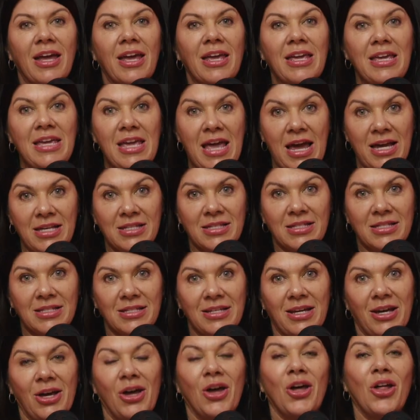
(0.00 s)
Yes,
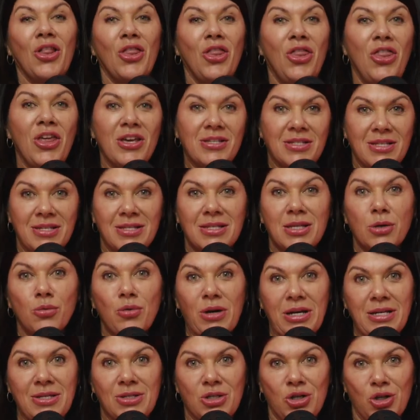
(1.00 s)
this is the
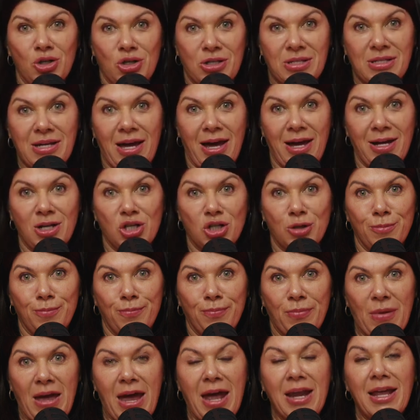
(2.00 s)
research stage.
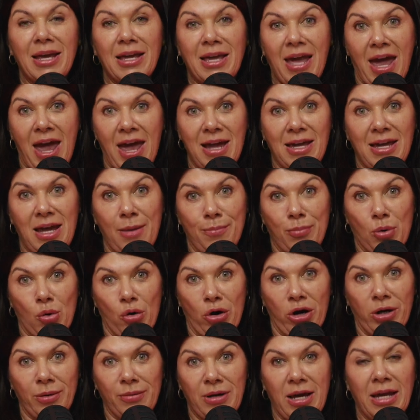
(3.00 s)
And it can get
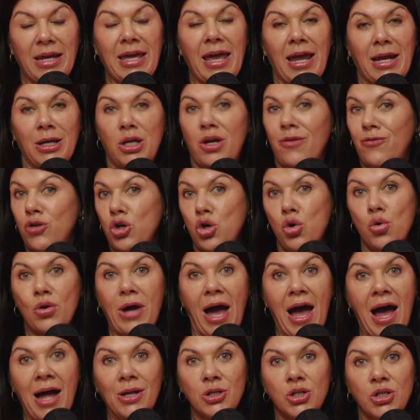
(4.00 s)
boring. Again, if you
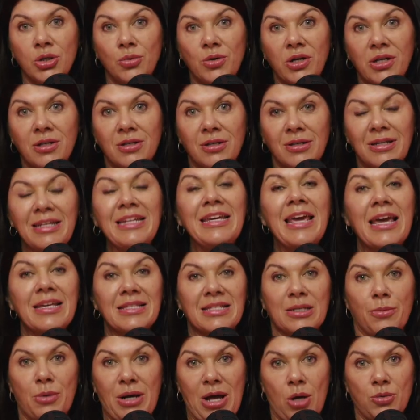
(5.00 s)
can't do it, get
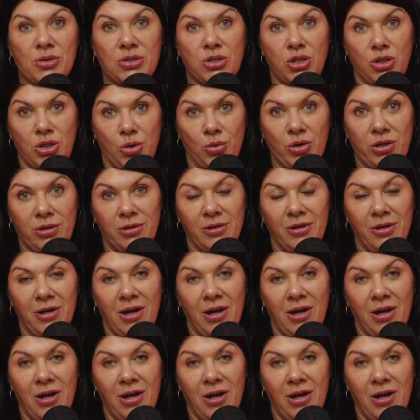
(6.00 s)
someone else to do it.